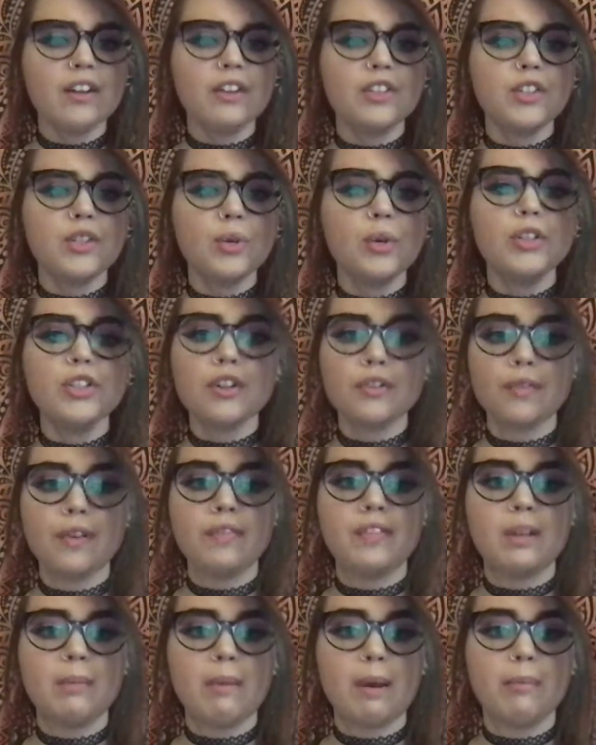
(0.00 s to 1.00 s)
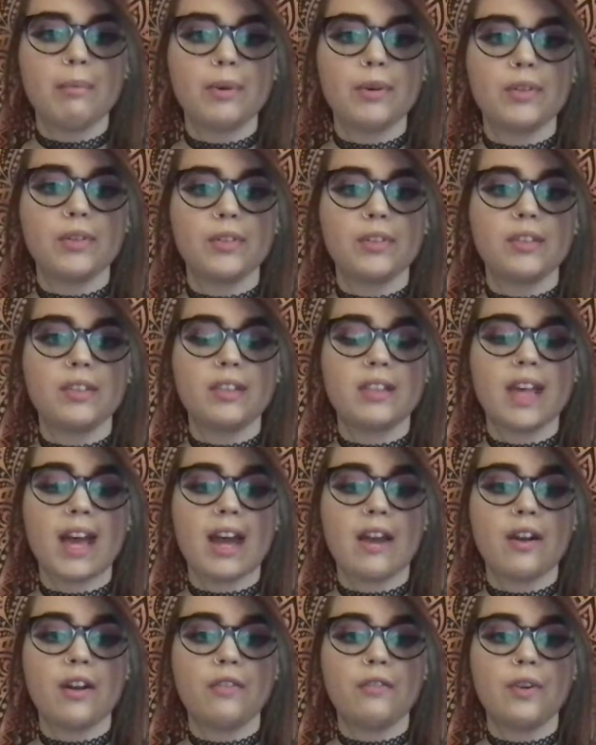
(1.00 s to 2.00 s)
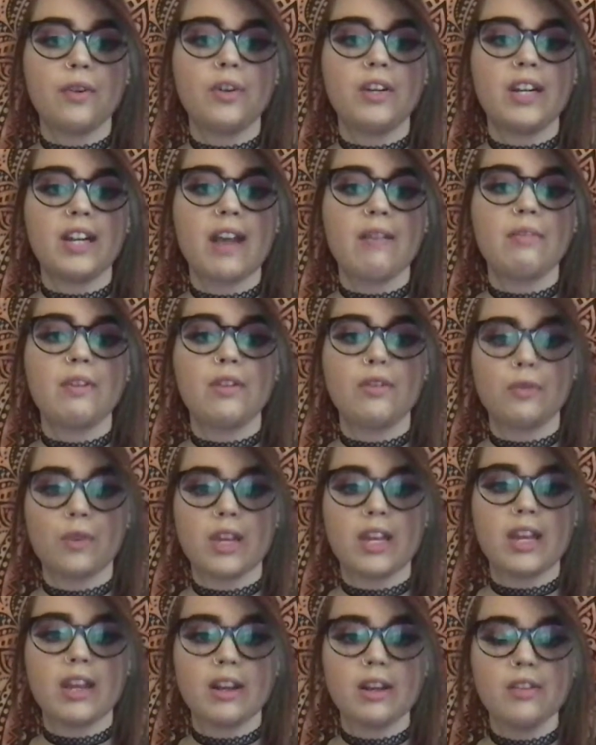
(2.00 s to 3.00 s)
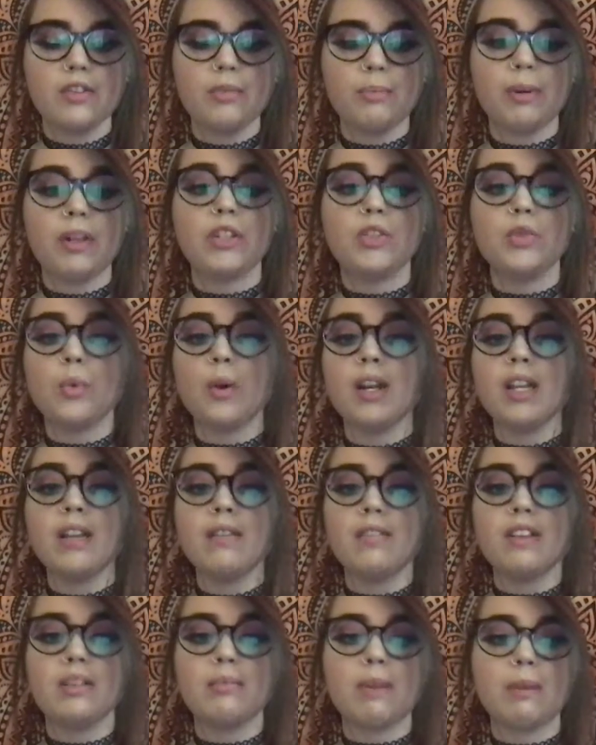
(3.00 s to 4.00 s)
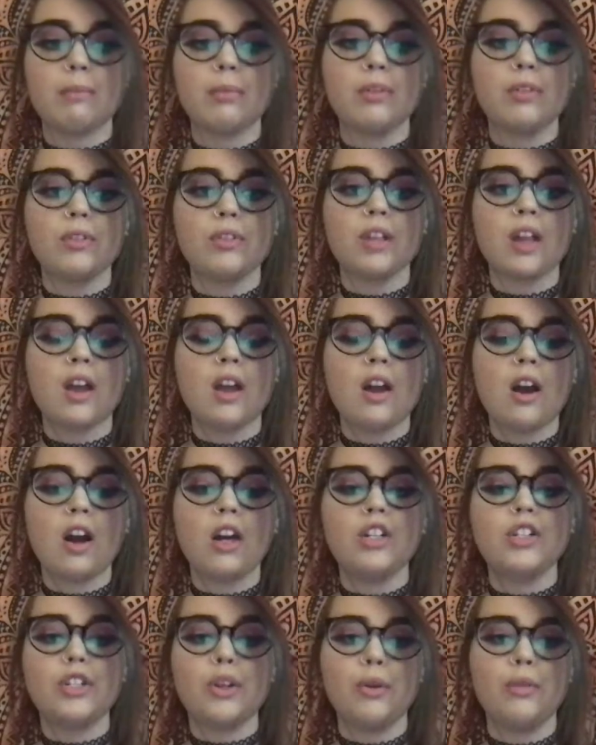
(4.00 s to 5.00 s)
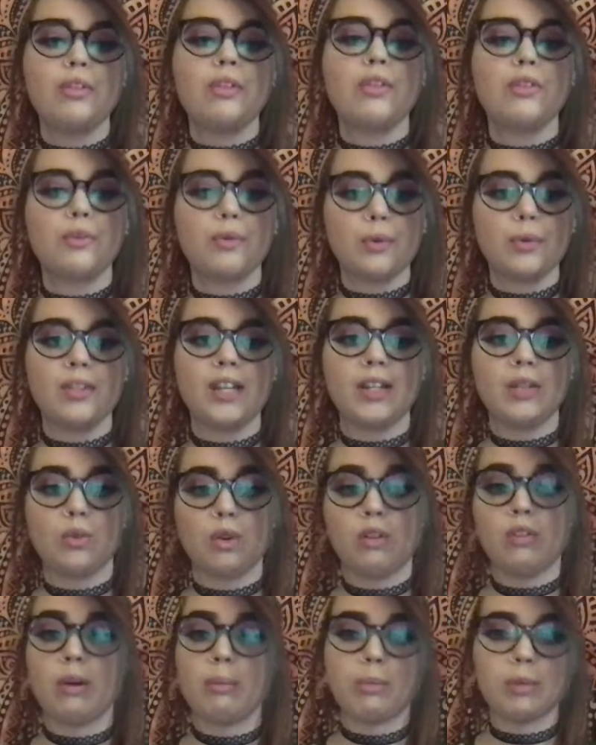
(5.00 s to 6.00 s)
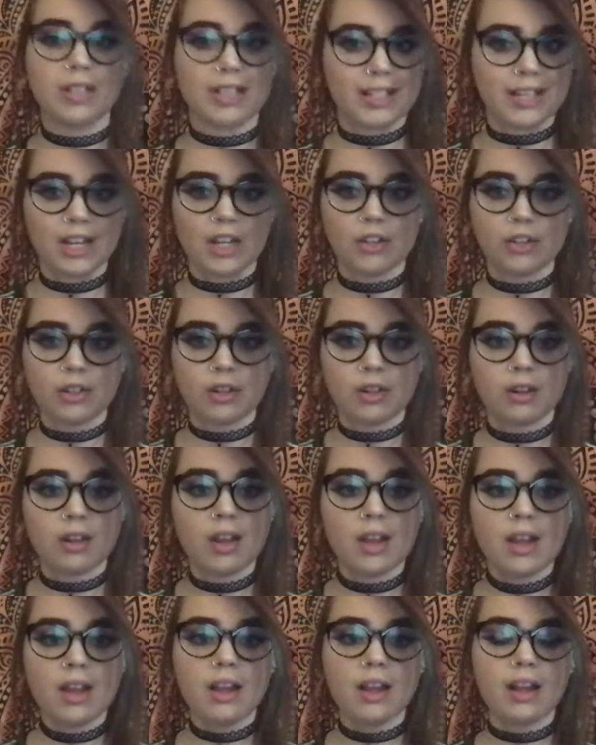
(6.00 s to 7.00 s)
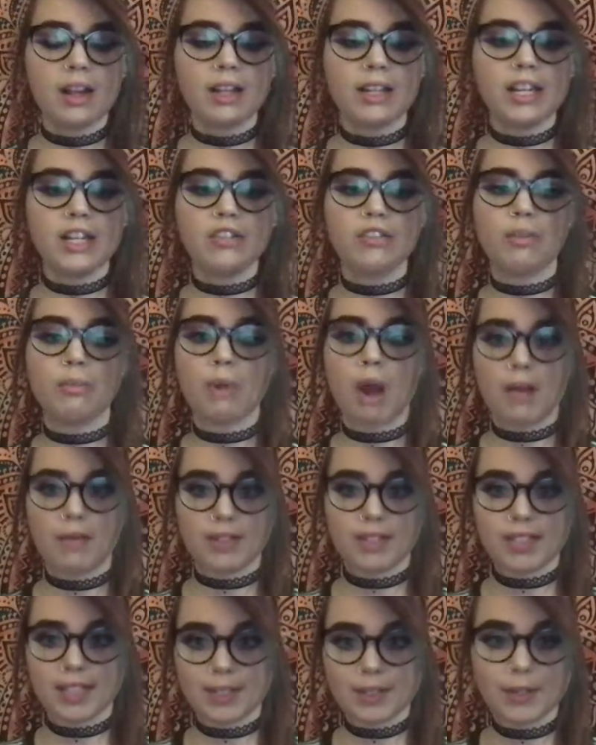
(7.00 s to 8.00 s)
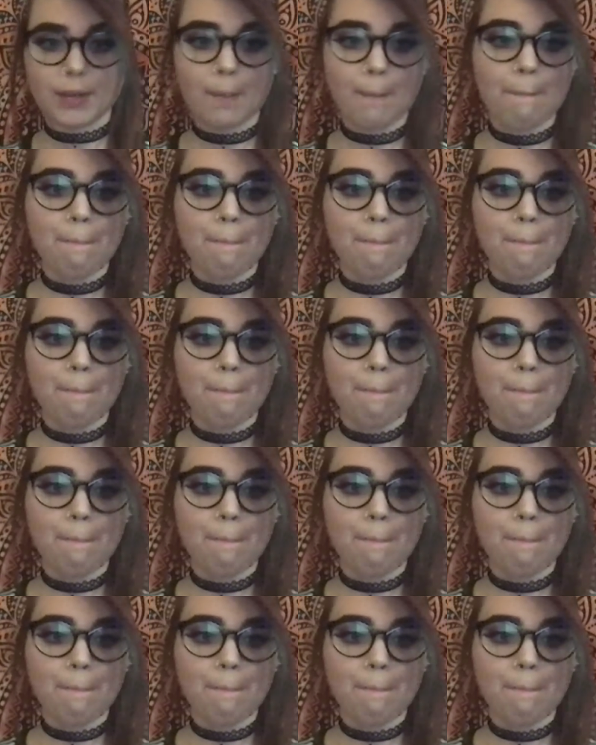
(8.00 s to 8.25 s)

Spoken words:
250 members that are voted in every 3 years, but 20 of these members are chosen through sectoral representation in each of the provinces.